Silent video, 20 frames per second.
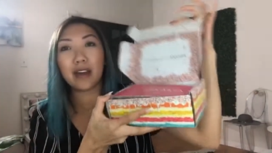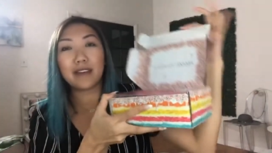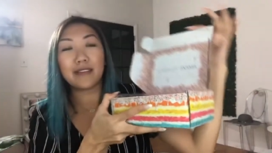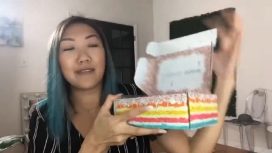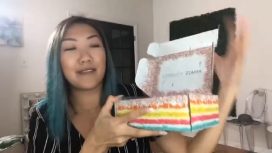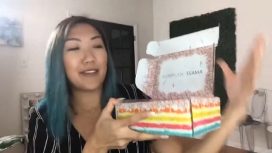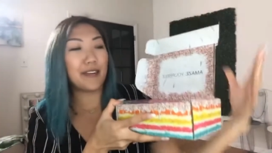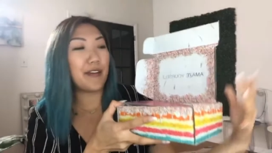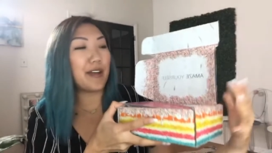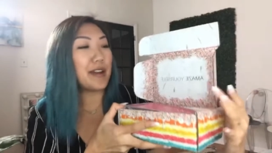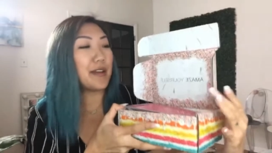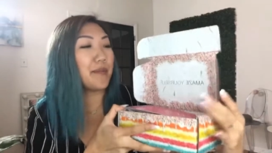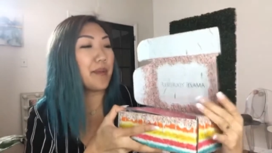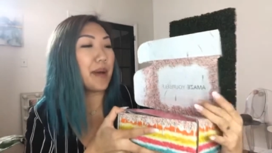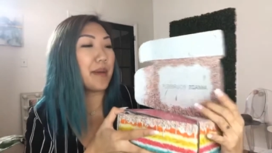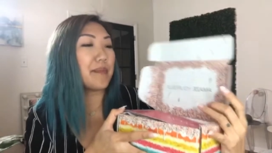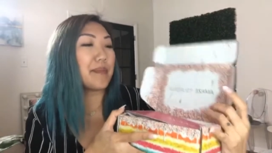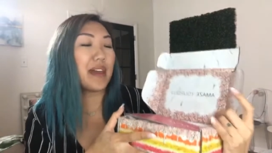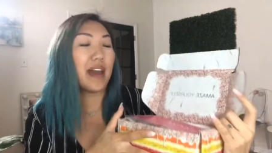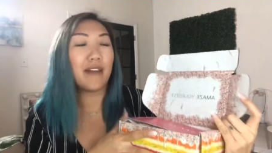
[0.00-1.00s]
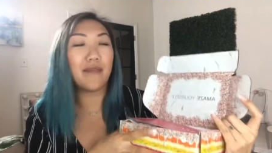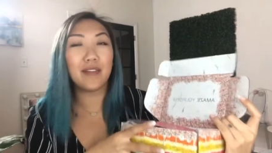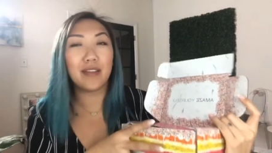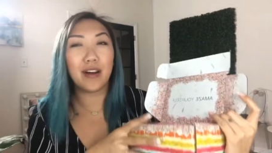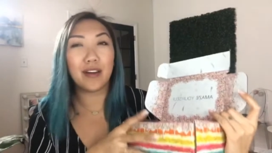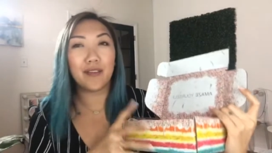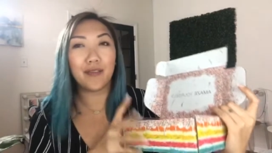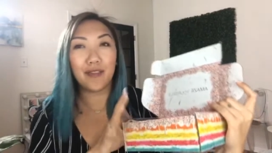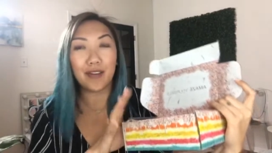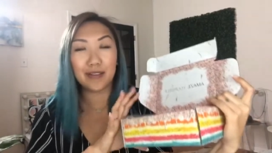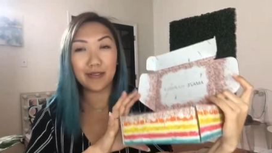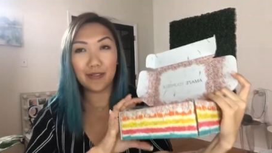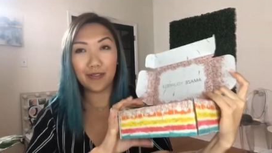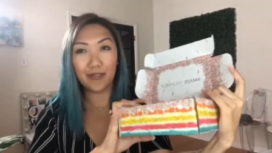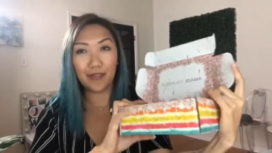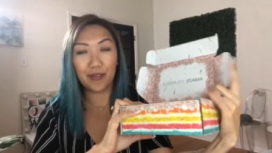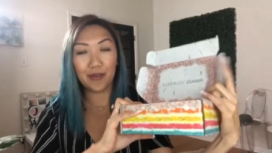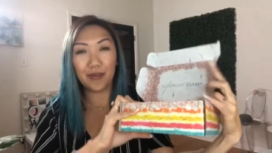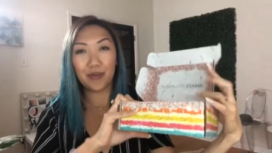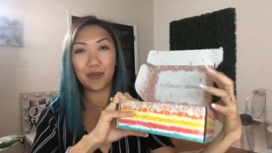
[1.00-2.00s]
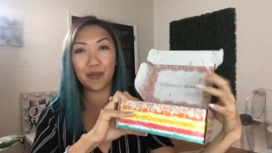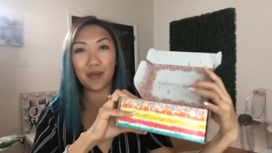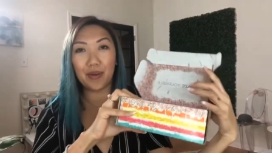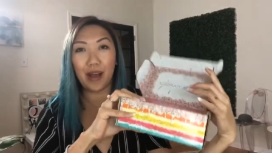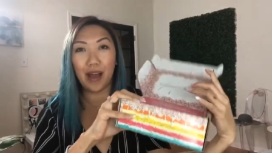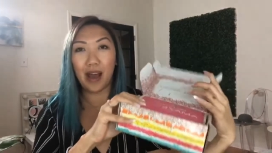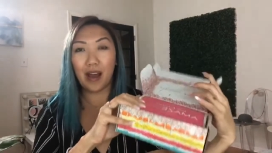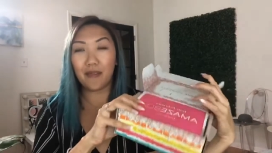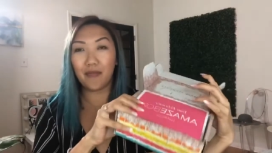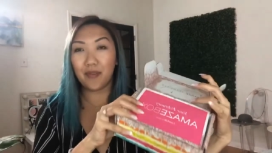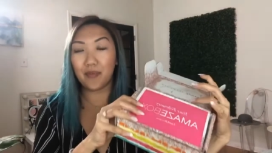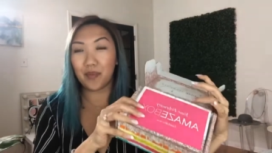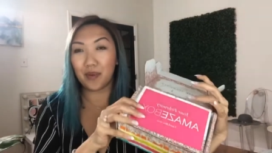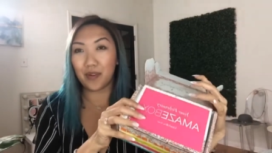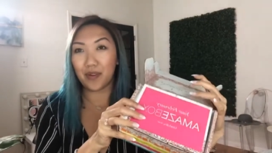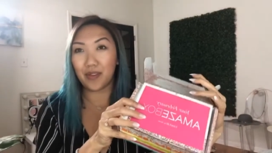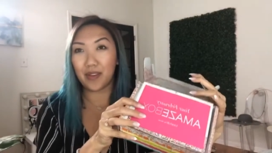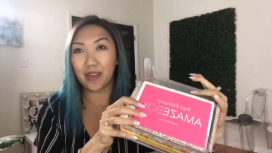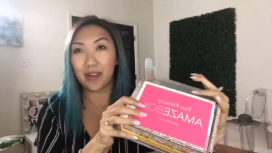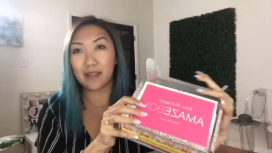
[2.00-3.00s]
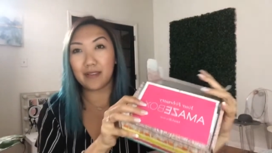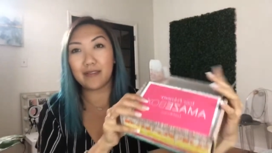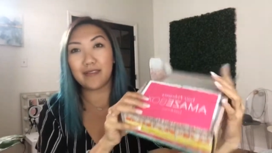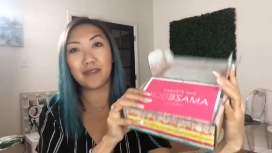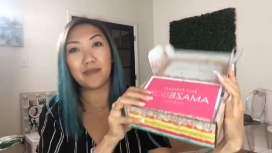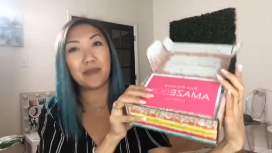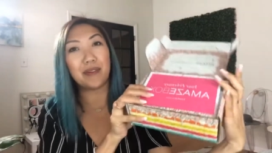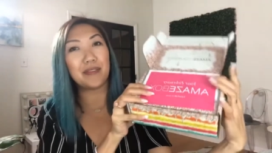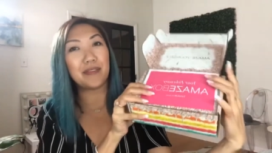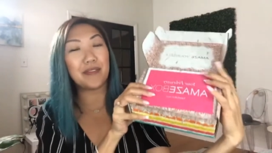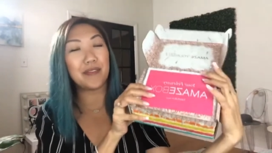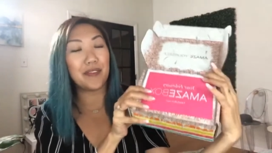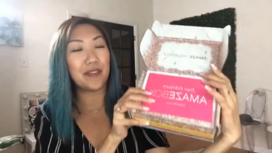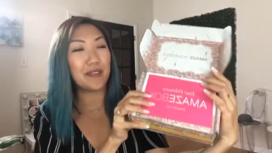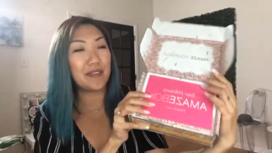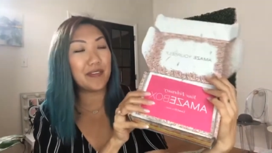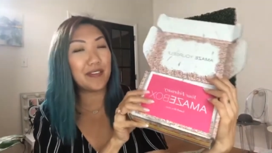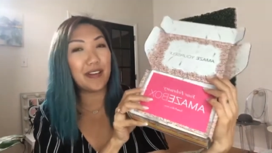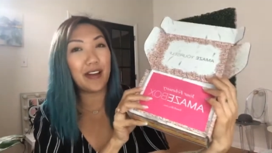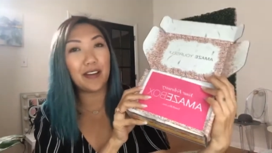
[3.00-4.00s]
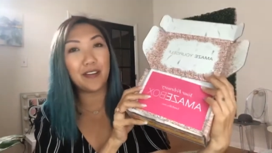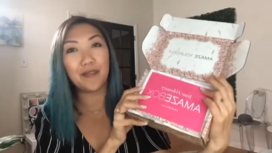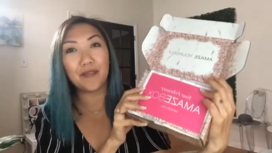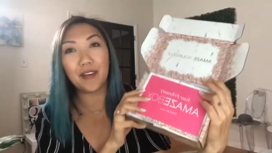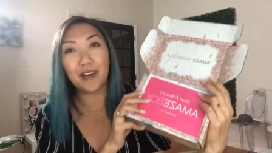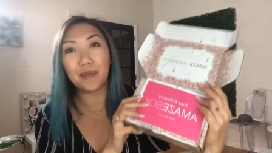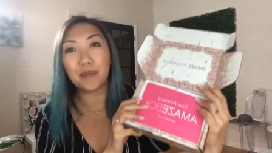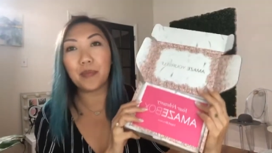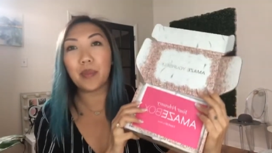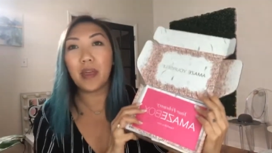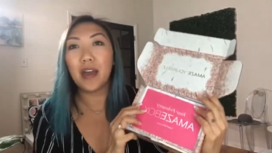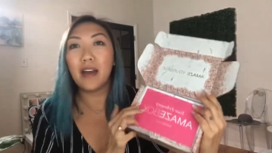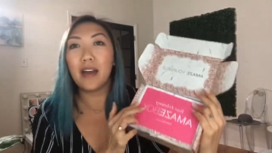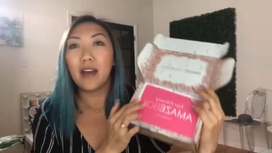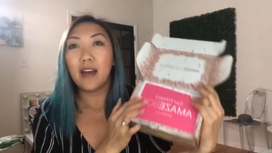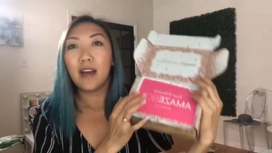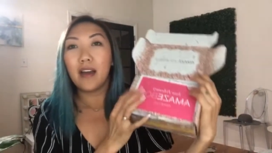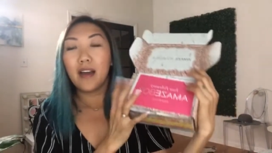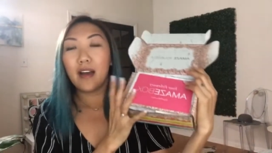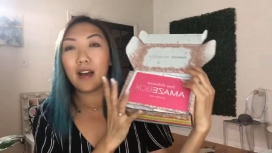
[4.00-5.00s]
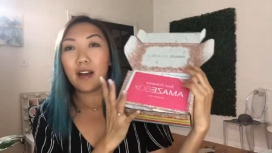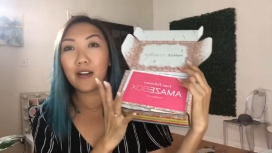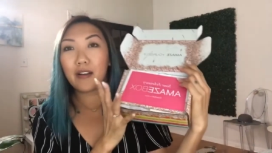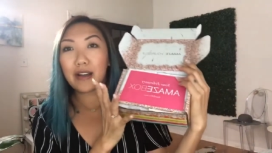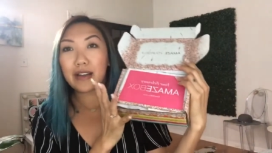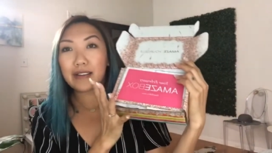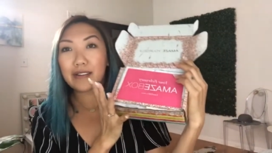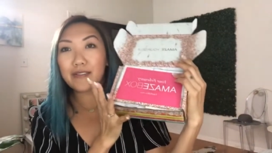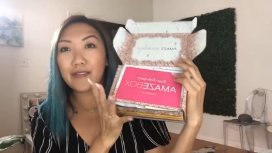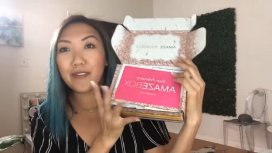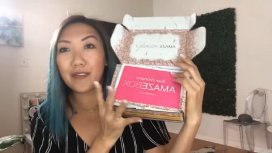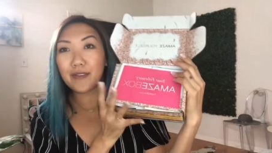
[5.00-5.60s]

so anyway, I have a lot of friends who have a birthday this month, so it's kind of fun. All right, so